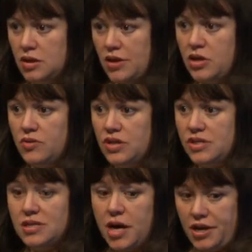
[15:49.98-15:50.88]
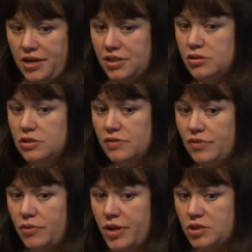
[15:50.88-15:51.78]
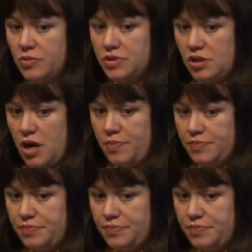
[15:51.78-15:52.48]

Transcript: And this is not an exclusive arrangement with Skype?